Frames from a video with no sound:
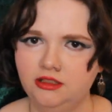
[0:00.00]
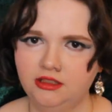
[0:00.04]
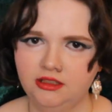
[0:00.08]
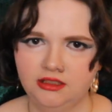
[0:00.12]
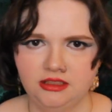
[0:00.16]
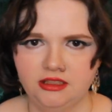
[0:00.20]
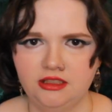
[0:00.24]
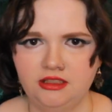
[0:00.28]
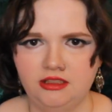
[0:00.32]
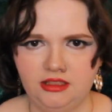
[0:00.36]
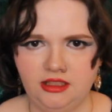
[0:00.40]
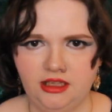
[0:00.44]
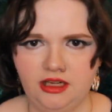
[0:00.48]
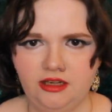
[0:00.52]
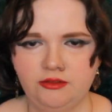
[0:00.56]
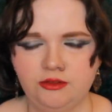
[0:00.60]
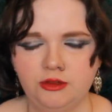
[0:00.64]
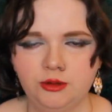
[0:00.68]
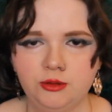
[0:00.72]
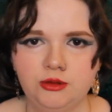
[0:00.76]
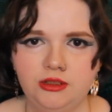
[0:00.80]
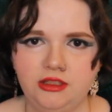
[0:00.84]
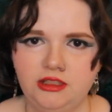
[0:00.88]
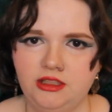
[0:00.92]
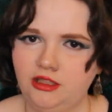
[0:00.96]
Yes, I did have
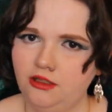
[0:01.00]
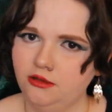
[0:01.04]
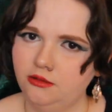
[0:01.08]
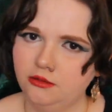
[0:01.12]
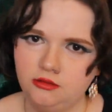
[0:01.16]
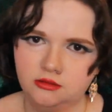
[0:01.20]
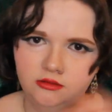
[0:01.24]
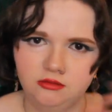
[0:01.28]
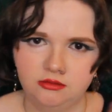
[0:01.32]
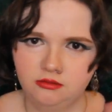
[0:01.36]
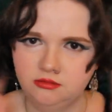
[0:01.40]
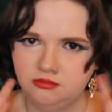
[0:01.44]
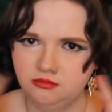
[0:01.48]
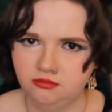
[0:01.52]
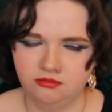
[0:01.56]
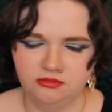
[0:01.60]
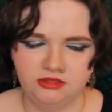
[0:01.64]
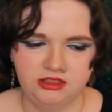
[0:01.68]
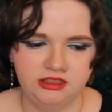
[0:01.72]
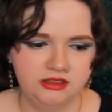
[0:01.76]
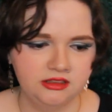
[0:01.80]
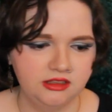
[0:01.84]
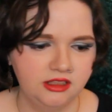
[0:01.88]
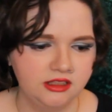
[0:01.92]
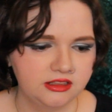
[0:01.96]
to read that. I'm
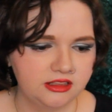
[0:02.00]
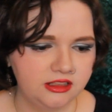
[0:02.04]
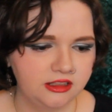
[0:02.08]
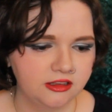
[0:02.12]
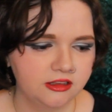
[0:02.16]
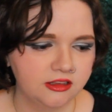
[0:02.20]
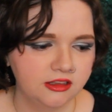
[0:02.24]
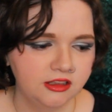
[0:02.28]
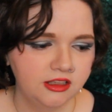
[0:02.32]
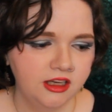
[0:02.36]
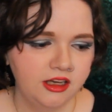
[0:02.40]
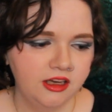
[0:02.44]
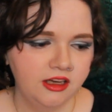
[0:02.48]
dyslexic.